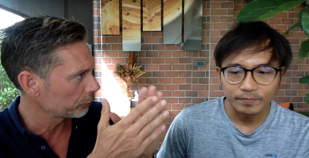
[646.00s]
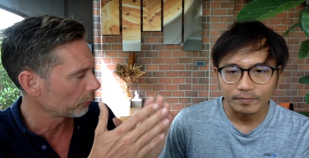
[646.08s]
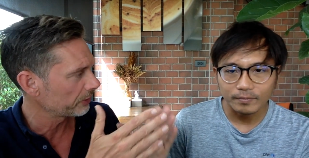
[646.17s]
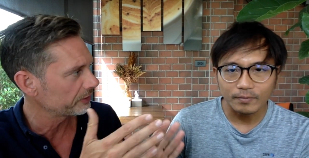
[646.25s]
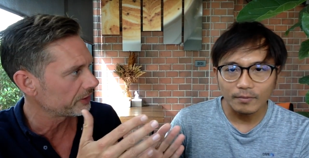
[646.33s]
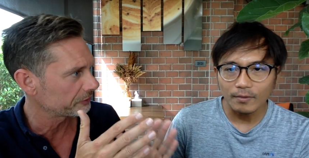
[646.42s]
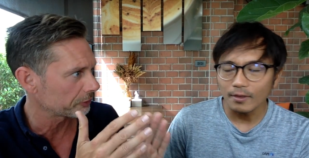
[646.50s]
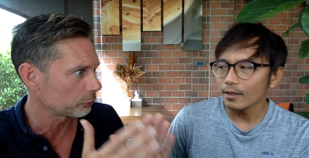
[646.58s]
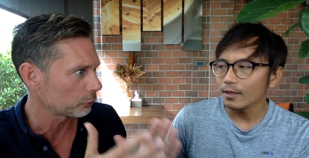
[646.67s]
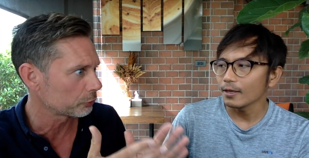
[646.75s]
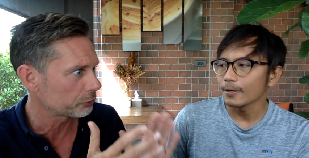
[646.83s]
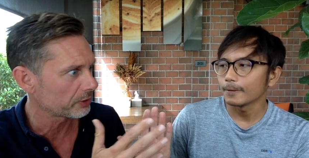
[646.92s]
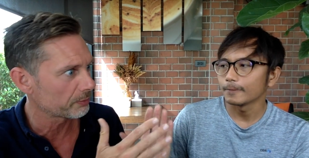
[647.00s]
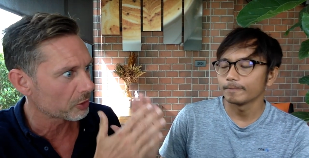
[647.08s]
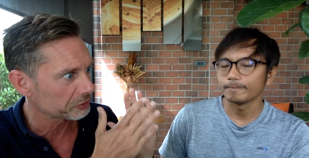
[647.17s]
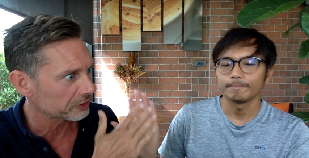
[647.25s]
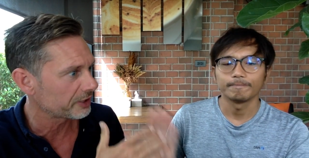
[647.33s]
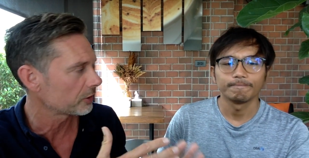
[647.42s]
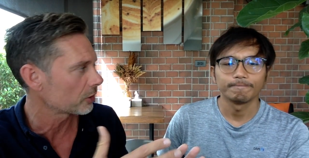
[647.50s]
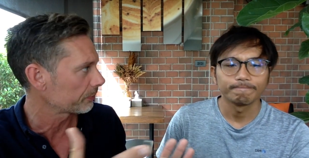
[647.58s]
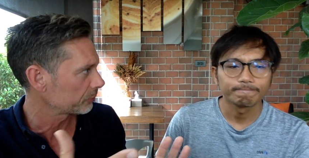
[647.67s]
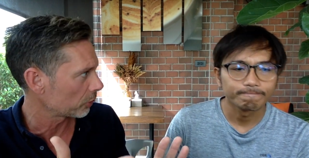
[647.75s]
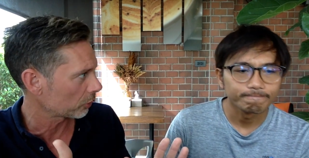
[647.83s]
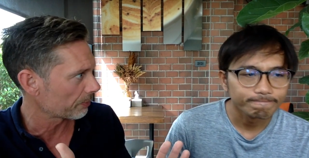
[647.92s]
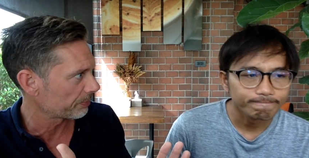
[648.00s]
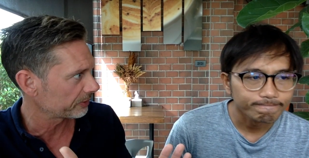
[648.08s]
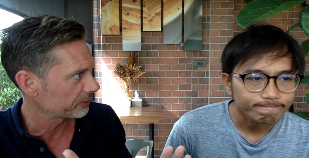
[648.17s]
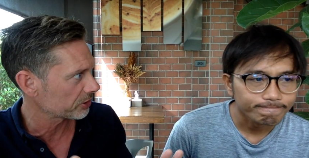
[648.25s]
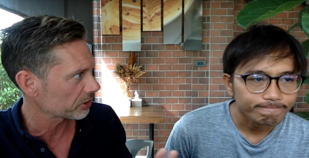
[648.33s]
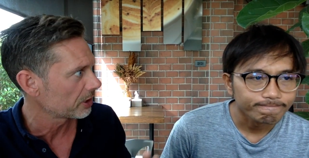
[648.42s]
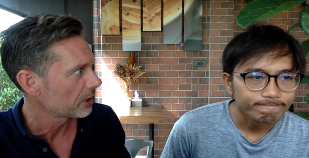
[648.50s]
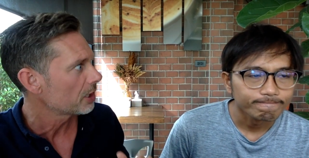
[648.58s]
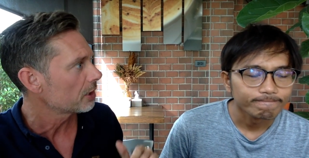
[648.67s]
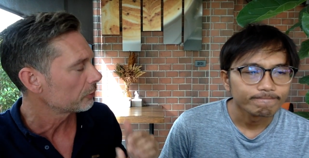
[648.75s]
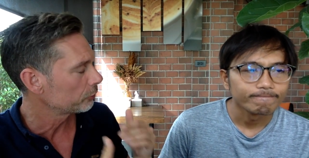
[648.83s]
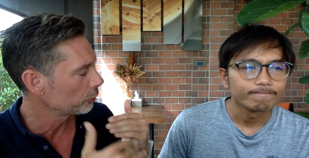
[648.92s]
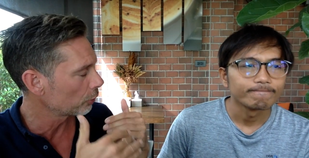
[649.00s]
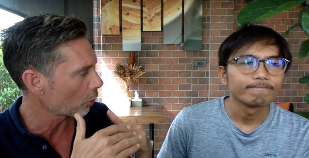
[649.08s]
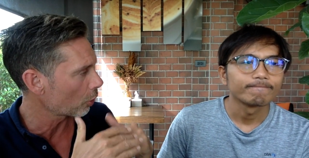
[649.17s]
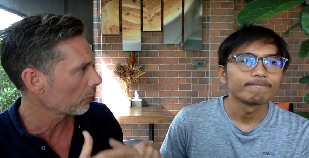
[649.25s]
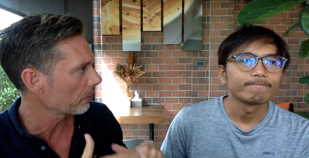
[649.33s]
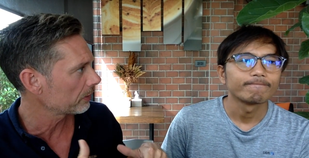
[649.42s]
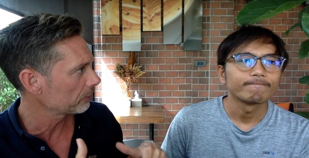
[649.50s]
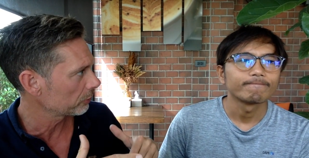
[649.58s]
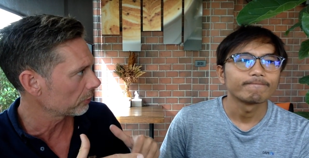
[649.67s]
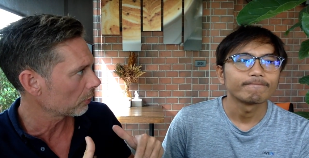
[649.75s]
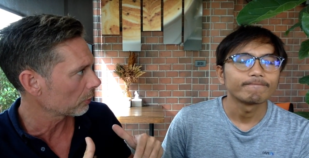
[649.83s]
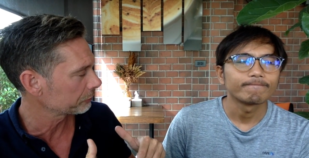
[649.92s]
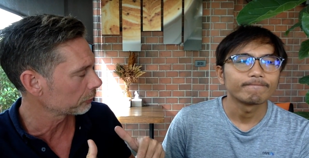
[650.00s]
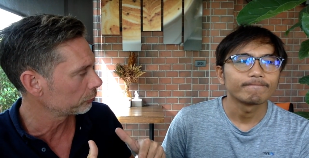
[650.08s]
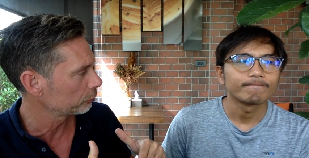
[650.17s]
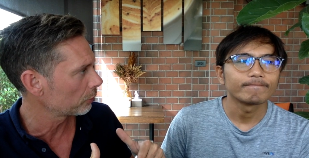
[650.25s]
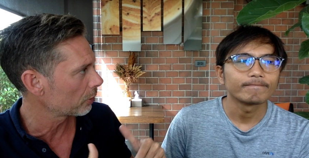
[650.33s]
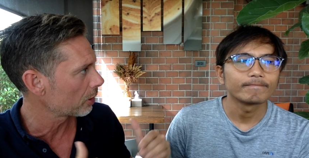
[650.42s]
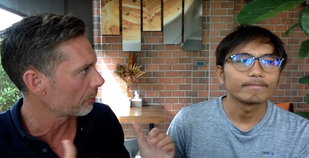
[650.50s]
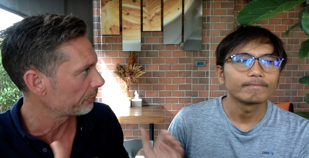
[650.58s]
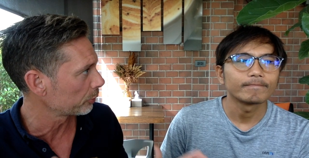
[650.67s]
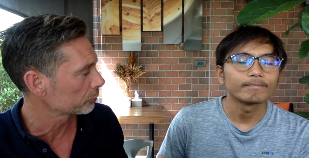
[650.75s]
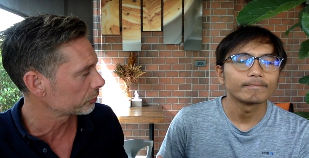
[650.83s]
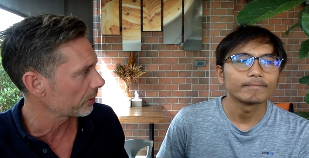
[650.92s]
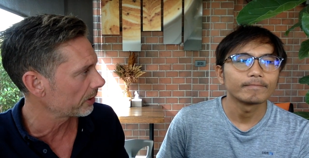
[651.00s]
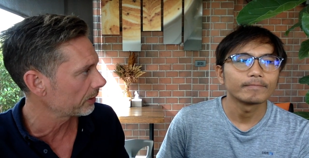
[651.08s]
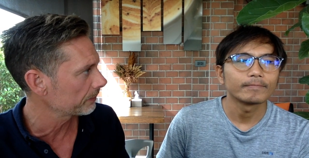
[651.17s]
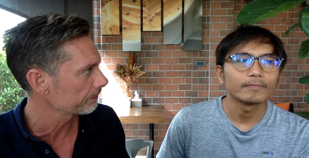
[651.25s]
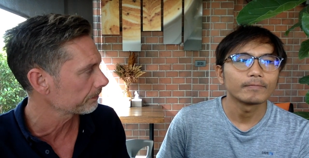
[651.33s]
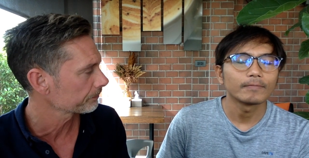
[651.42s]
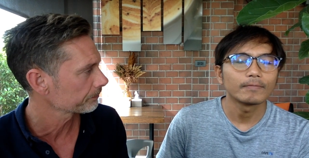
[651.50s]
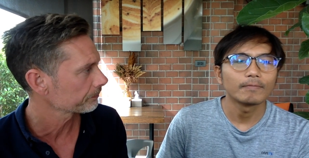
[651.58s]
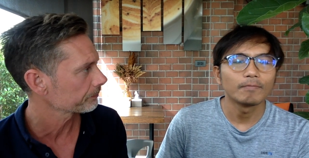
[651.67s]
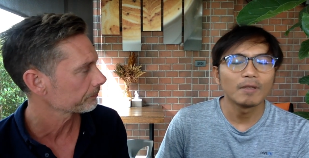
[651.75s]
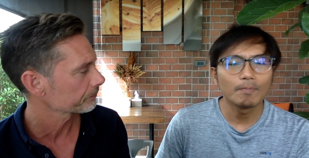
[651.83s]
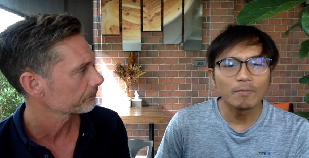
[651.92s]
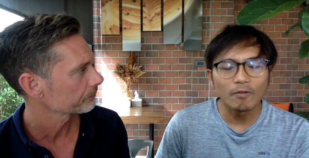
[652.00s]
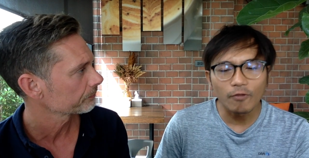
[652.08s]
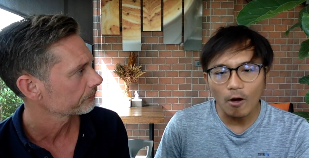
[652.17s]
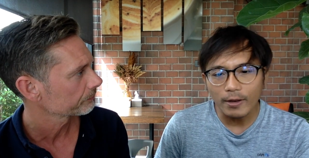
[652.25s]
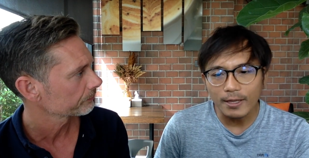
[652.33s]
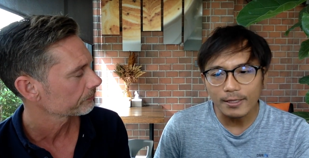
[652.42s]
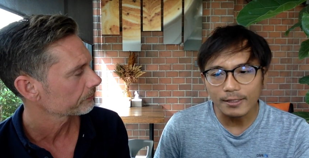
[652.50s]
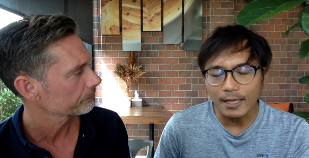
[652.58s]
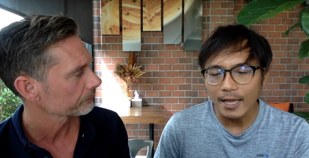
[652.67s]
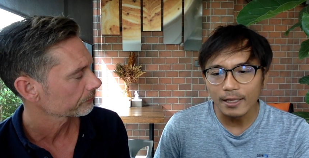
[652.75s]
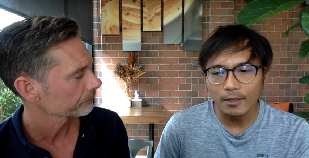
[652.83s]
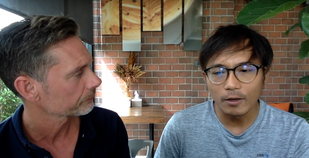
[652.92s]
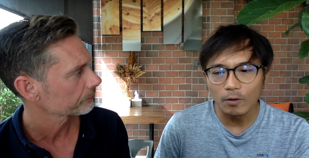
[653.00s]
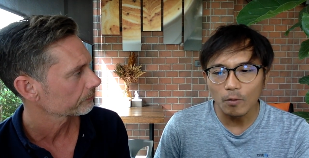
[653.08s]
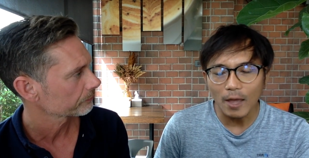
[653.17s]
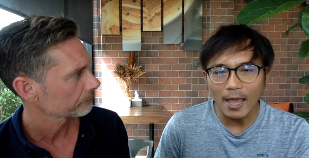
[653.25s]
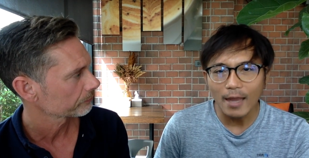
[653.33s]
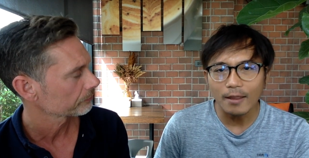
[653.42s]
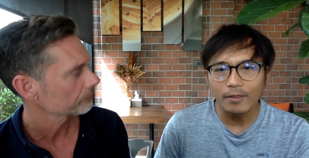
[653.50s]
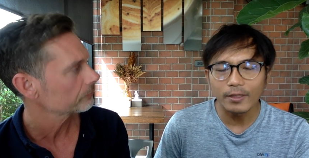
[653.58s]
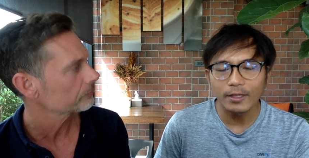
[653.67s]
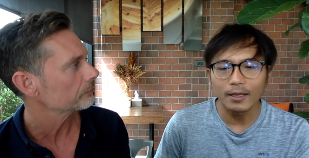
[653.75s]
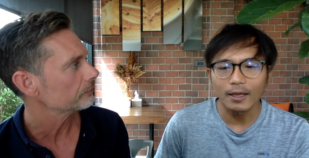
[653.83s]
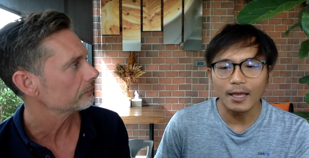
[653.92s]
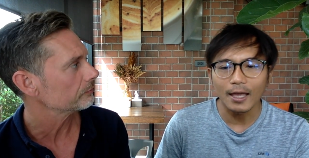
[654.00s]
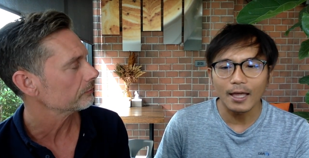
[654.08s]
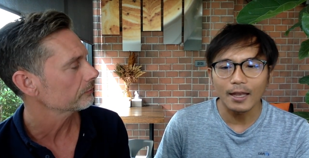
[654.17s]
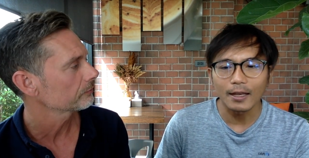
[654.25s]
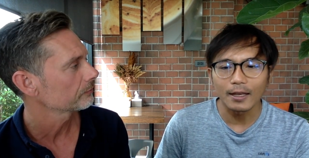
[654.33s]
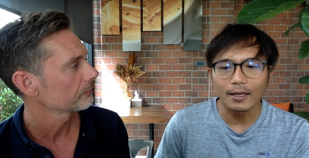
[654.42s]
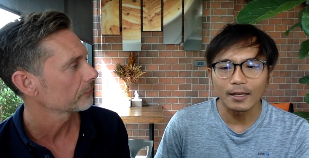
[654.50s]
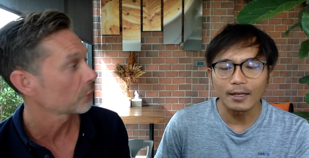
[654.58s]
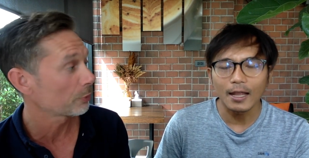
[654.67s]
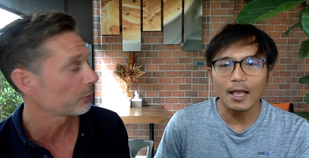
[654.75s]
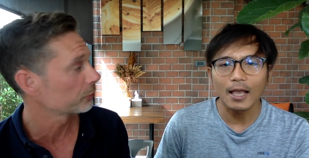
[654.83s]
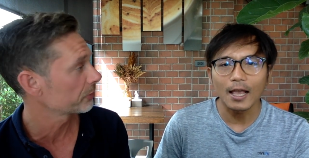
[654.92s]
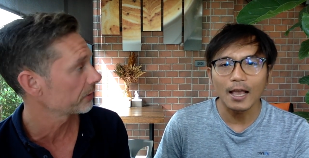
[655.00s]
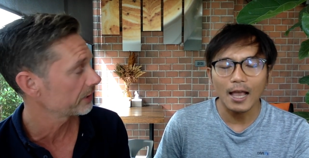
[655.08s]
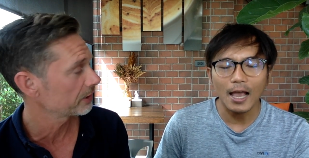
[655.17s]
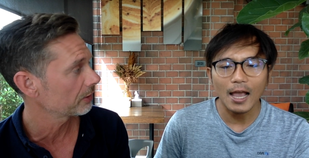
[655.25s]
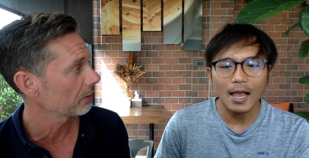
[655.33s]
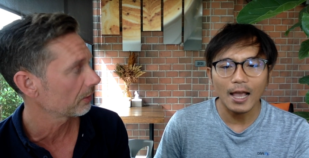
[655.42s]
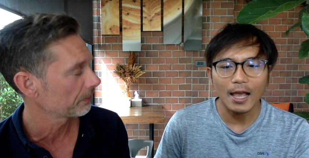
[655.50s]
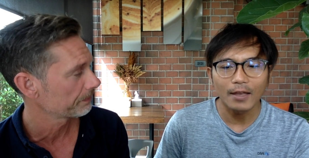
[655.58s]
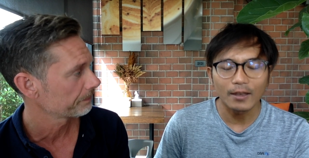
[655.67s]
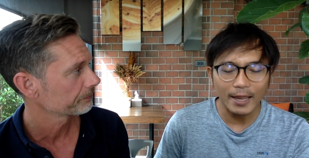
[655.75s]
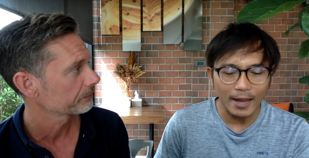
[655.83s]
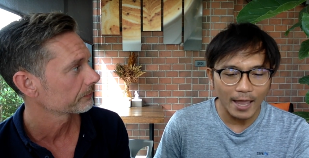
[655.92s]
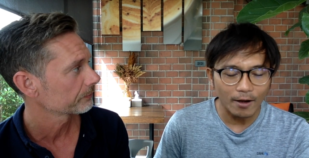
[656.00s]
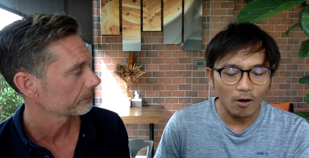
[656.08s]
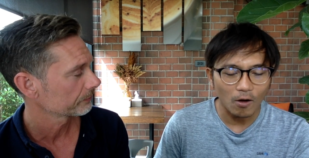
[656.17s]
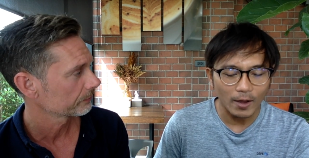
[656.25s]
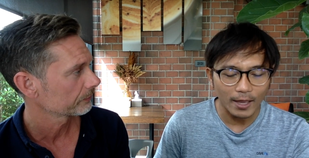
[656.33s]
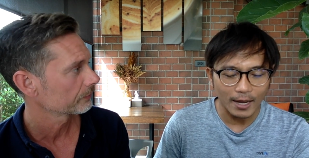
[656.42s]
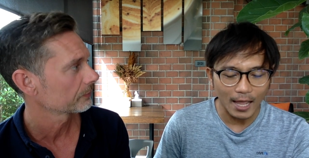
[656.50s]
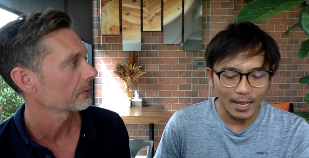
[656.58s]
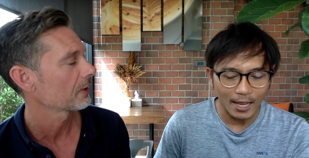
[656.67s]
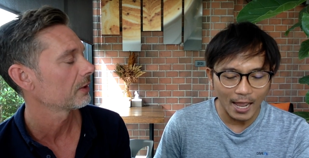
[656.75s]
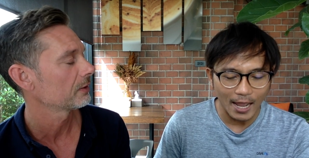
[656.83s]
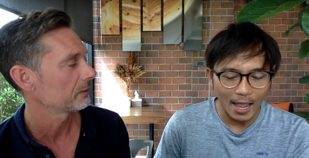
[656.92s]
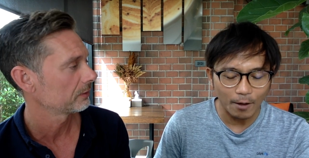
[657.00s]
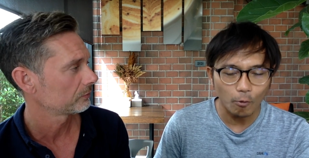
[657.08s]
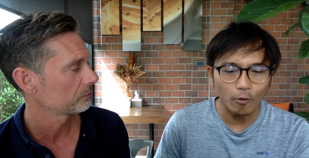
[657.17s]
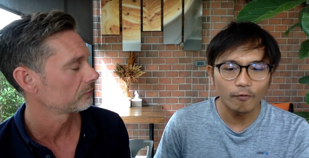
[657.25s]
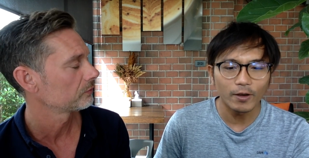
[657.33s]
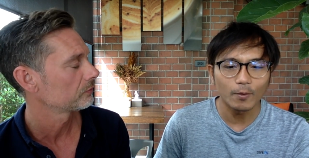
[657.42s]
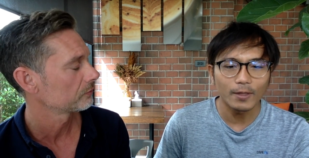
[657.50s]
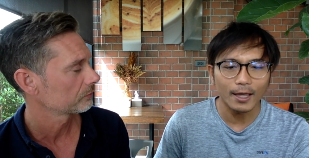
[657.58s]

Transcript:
Speaker 1: during these 2-3 months leading up to your competition, do you also do pool training?
Speaker 2: Before this, I didn't do anything, and no pool training at all. Not at all, and I could feel